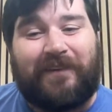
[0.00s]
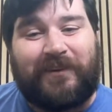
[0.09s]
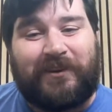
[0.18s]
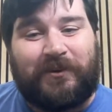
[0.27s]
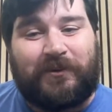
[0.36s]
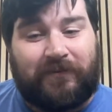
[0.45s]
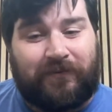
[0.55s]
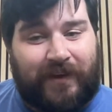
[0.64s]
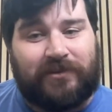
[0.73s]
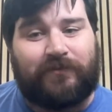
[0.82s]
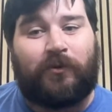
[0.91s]
have a new
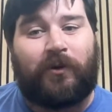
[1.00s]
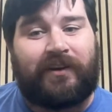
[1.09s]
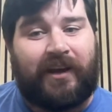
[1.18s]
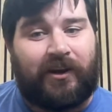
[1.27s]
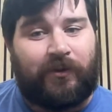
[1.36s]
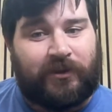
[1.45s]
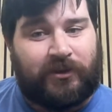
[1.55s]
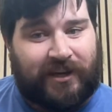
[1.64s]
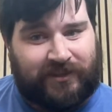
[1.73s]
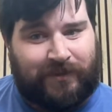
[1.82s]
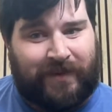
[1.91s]
defensive coordinator with
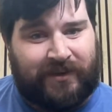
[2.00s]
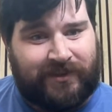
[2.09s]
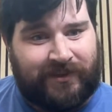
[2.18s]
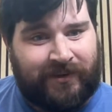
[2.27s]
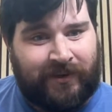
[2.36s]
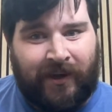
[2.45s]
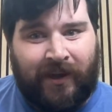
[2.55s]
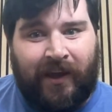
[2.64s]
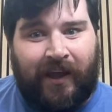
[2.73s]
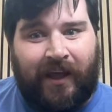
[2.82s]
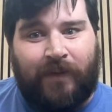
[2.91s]
Jesse Minter.
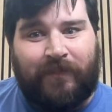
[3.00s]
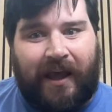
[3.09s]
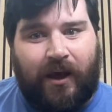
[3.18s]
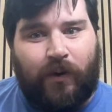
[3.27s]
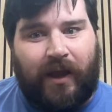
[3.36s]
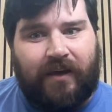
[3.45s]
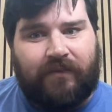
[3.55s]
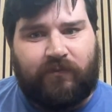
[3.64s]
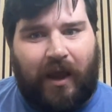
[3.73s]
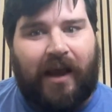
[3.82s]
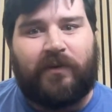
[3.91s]
Um, how have
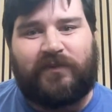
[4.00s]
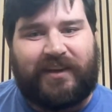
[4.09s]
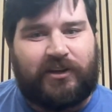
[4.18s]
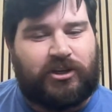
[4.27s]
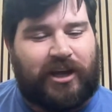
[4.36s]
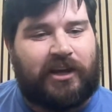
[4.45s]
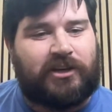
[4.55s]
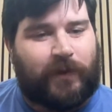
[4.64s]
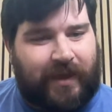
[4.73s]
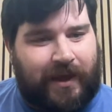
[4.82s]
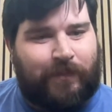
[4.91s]
how have things changed
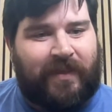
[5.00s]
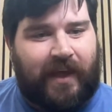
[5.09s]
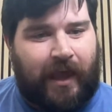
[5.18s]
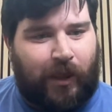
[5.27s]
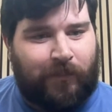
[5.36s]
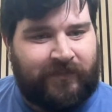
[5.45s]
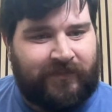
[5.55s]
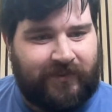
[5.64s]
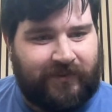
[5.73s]
with him at the helm?